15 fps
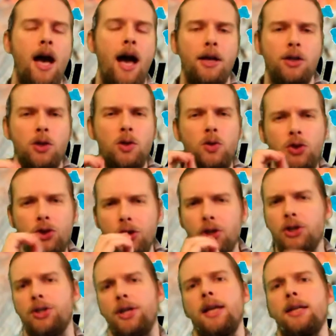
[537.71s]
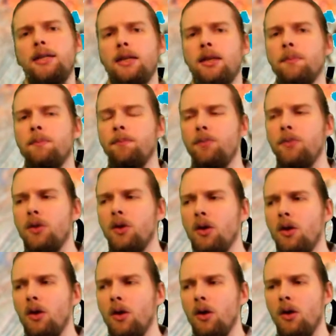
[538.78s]
And you just said to them,
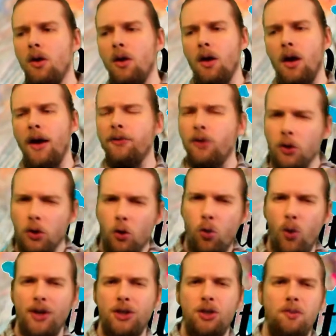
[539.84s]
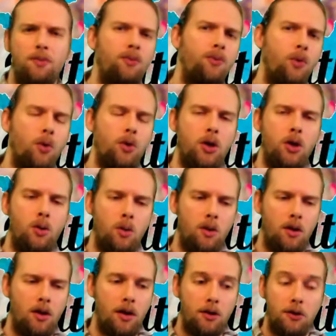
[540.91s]
I've got a question for you,
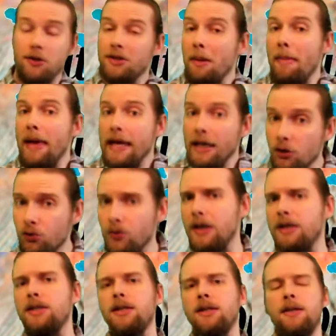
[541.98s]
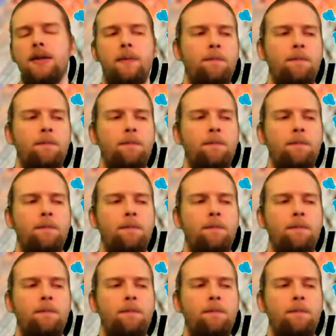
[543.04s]
because I'm interested.